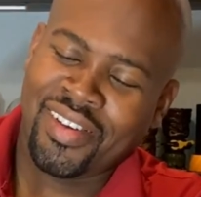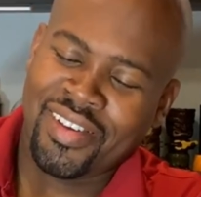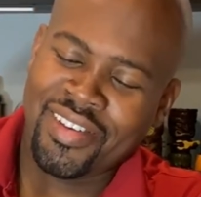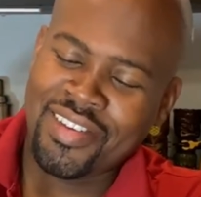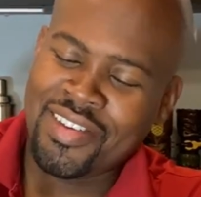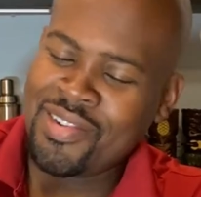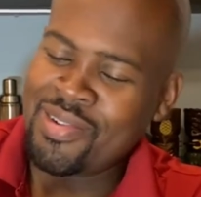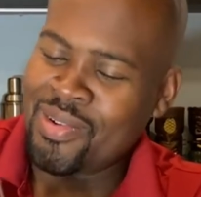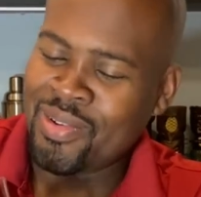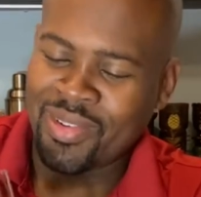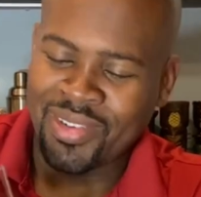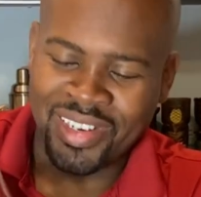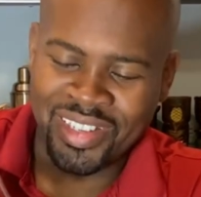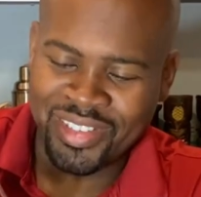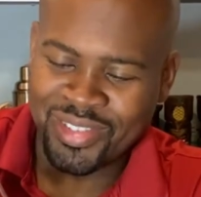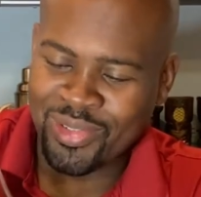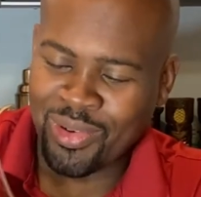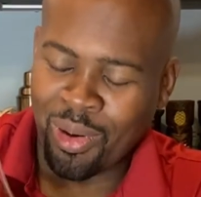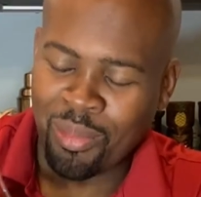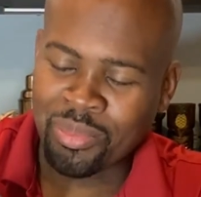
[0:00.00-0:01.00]
You know,
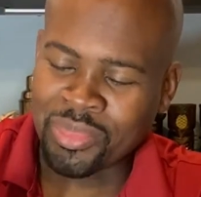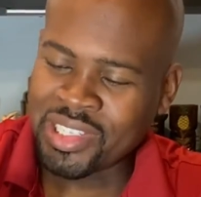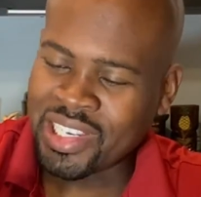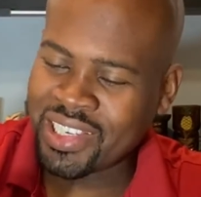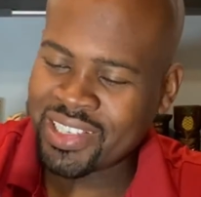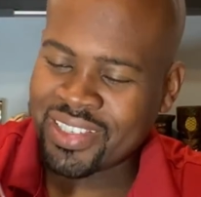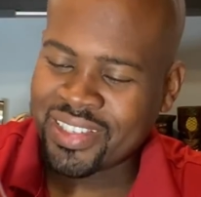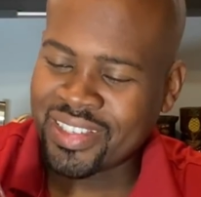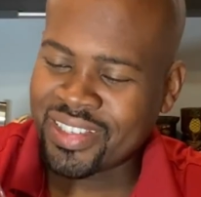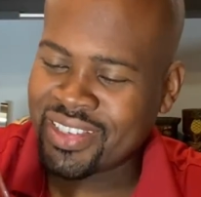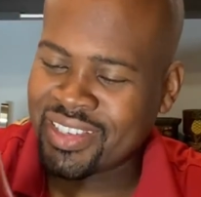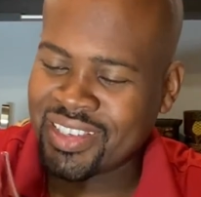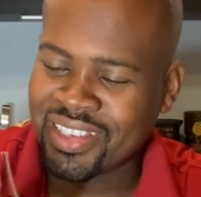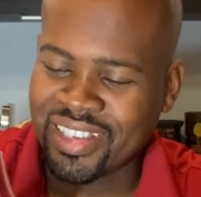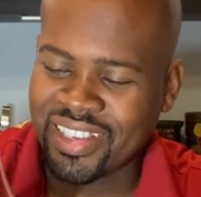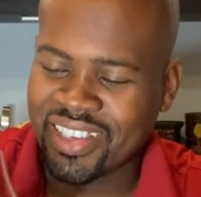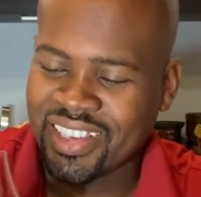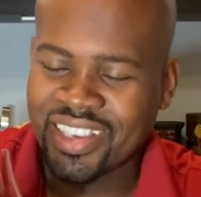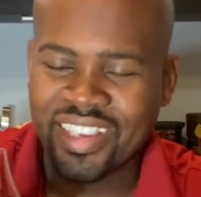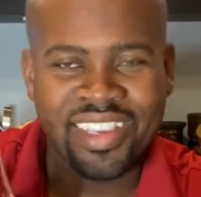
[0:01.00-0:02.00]
this rum it's
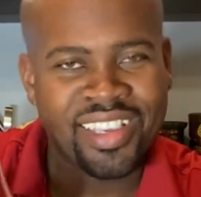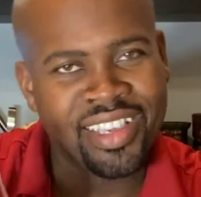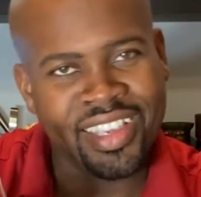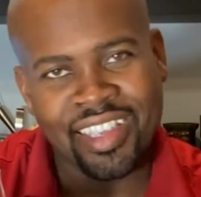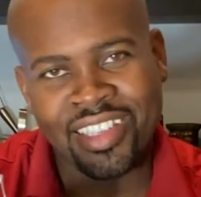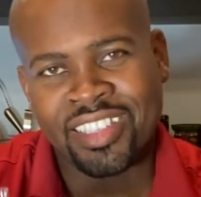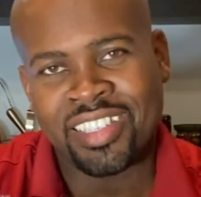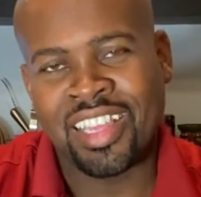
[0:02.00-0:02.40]
just